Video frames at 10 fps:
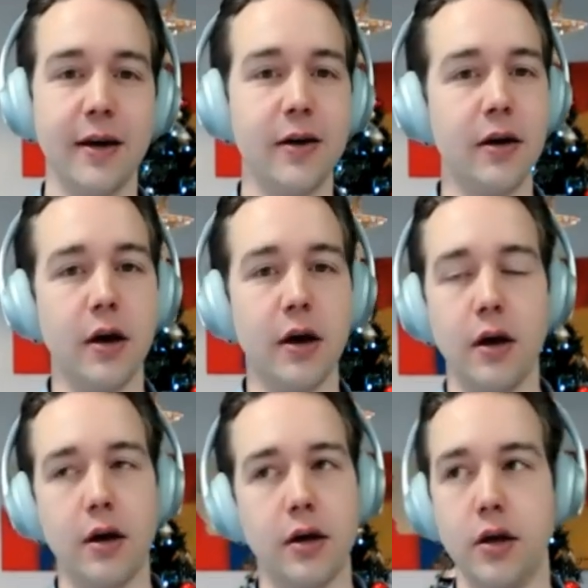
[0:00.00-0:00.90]
that's, that's uh, crazy
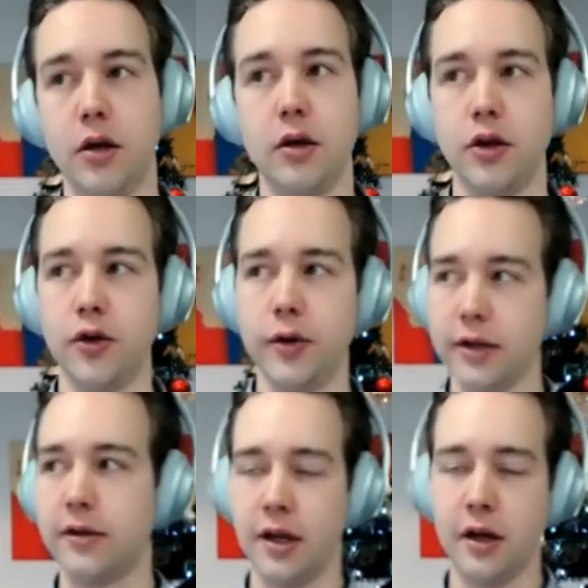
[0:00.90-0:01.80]
you
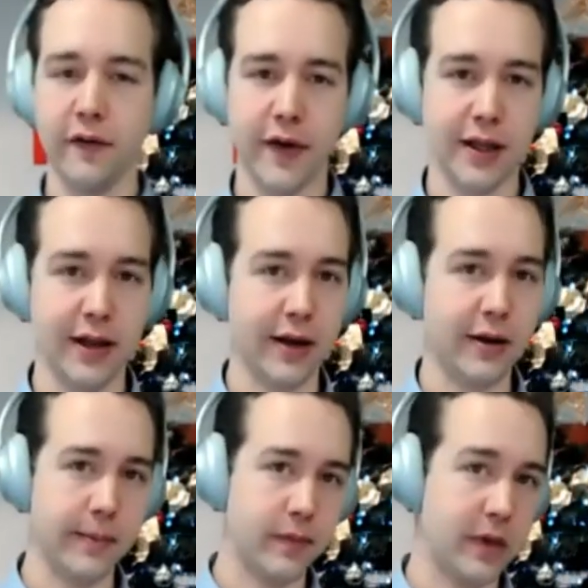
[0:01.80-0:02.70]
need to think of it like
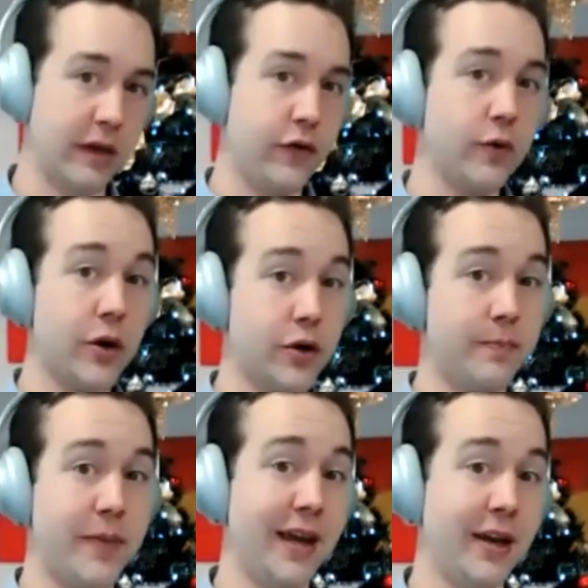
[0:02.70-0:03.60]
uh, if you were
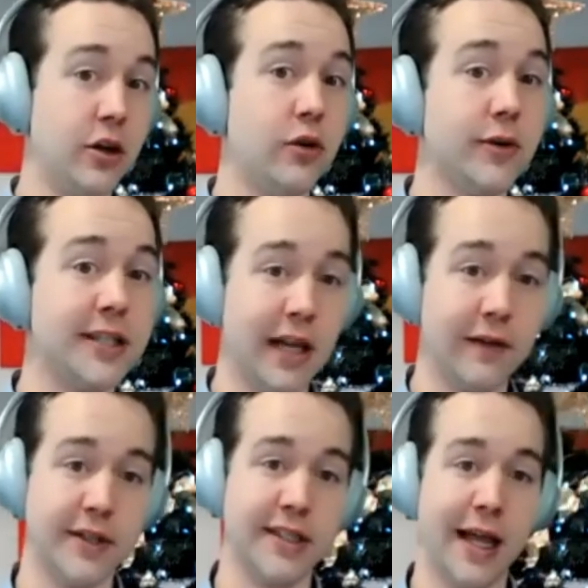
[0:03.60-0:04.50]
paying
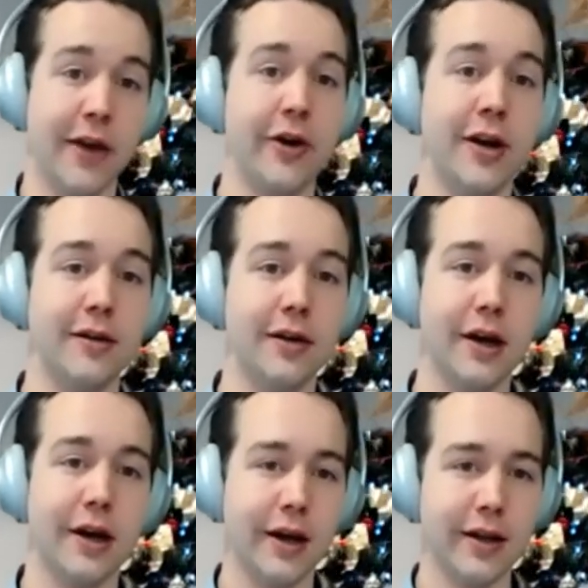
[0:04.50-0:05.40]
yourself a salary,
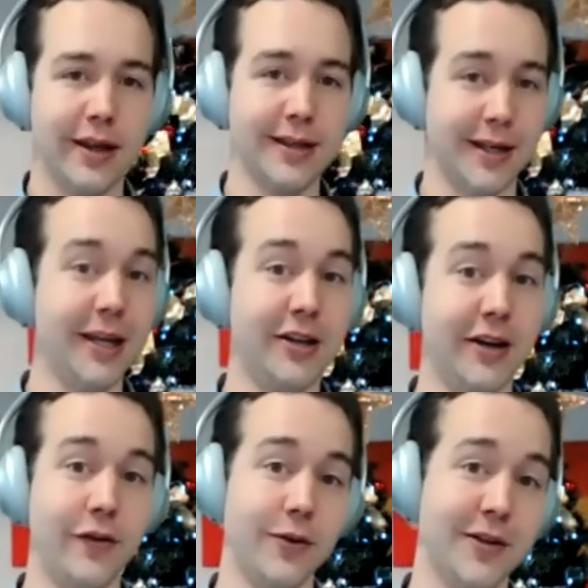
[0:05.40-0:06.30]
these
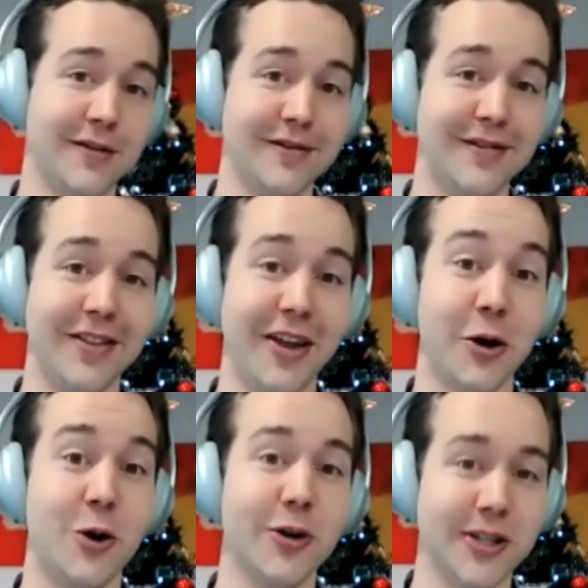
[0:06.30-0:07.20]
interviews, they're
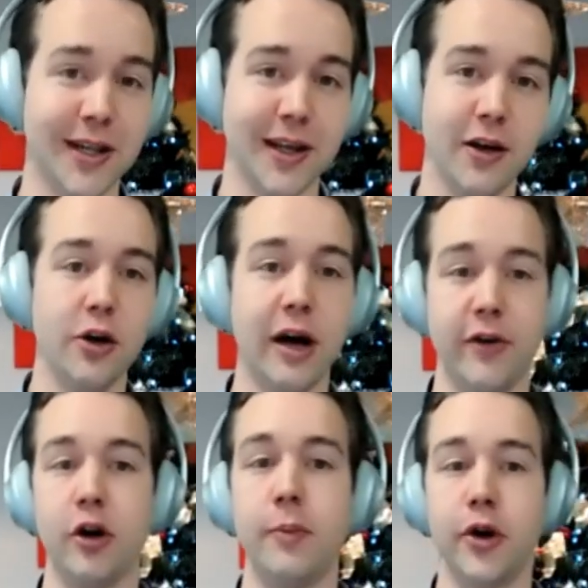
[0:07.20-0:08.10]
costly. You have
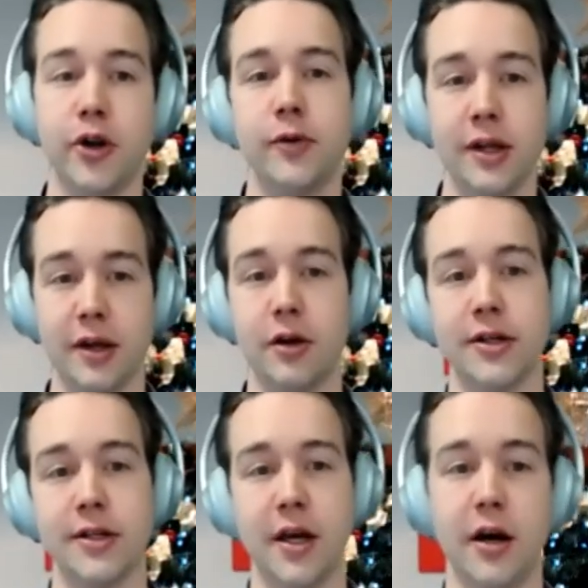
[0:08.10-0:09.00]
an opportunity mm-hmm.
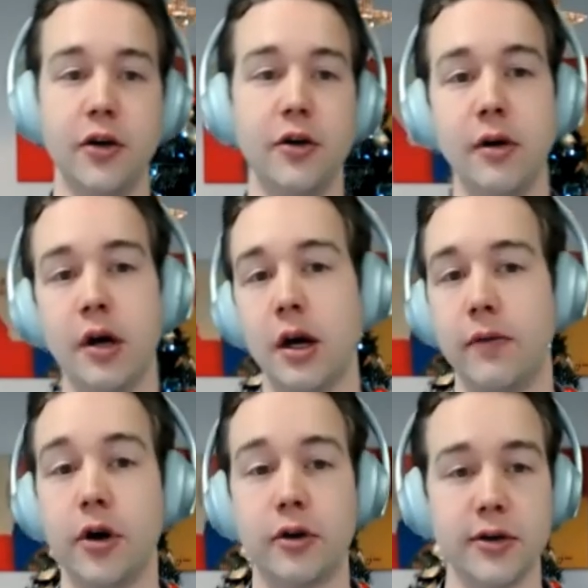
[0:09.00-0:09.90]
cost there to
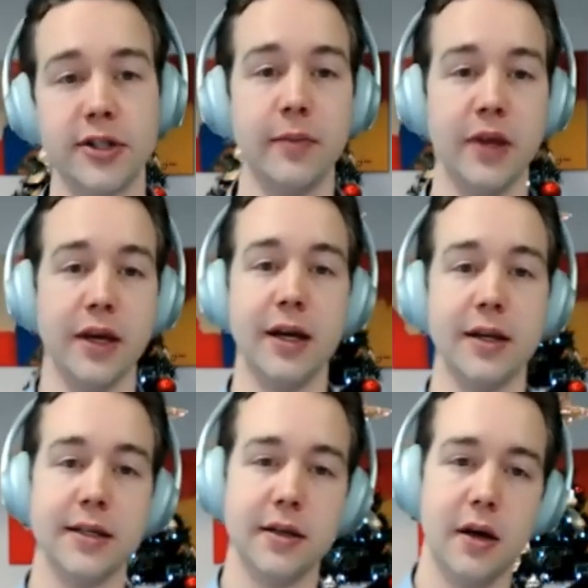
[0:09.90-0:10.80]
work on something
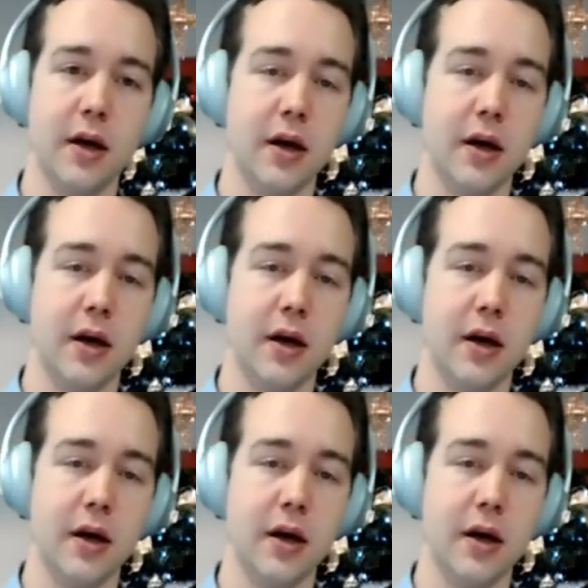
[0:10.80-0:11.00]
else.